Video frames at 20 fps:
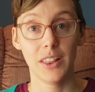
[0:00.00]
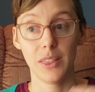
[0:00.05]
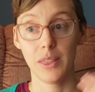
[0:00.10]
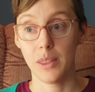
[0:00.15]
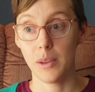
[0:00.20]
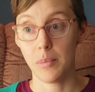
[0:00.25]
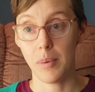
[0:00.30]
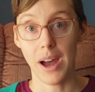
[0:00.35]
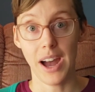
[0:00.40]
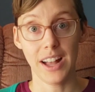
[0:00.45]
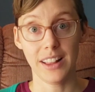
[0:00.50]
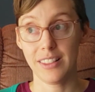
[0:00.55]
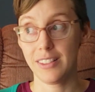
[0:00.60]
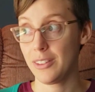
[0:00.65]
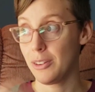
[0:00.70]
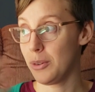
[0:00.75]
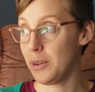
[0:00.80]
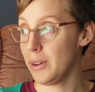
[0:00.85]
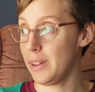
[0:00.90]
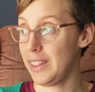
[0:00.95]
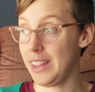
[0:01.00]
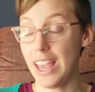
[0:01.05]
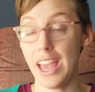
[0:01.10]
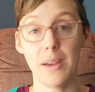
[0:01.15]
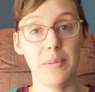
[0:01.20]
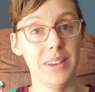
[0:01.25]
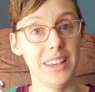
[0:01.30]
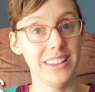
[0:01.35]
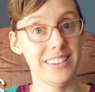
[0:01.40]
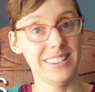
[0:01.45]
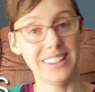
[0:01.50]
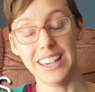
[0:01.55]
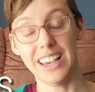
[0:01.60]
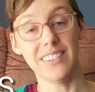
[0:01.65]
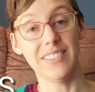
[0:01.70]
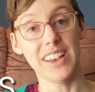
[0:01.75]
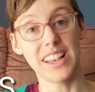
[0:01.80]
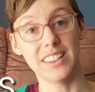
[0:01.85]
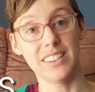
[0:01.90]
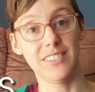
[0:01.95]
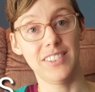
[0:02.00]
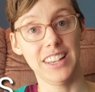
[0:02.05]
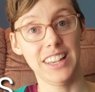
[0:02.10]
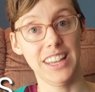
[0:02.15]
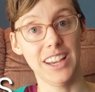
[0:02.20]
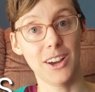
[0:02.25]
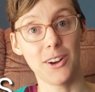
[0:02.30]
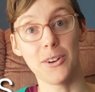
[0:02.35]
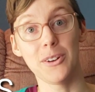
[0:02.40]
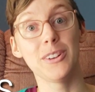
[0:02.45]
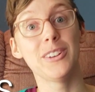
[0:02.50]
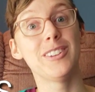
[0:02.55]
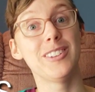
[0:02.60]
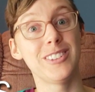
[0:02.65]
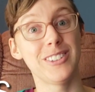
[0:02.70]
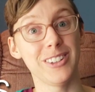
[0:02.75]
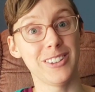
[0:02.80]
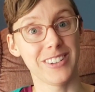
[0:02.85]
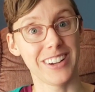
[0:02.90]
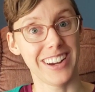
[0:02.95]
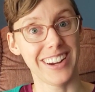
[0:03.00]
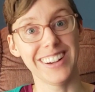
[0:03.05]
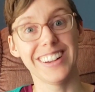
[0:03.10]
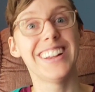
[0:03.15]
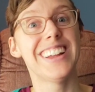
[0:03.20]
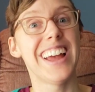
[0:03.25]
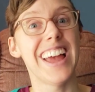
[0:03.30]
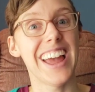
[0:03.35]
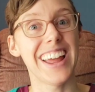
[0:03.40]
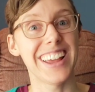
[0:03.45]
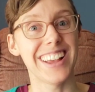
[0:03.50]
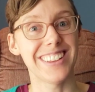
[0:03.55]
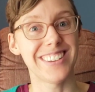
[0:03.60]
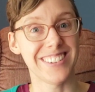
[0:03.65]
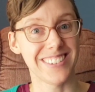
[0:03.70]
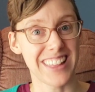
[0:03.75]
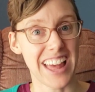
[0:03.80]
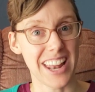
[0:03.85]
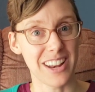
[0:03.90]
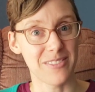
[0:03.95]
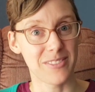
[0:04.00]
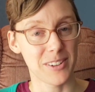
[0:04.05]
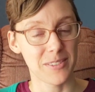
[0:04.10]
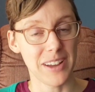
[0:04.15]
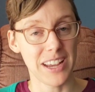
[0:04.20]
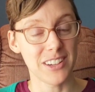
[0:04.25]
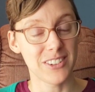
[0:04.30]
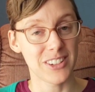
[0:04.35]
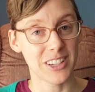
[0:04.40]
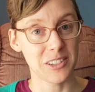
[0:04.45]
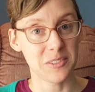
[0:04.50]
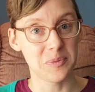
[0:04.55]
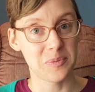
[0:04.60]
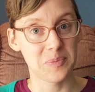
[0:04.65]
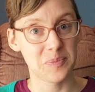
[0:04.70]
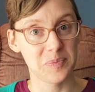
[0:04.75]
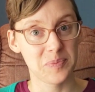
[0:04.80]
the POTS or the ME/CFS video sooner and get you that information.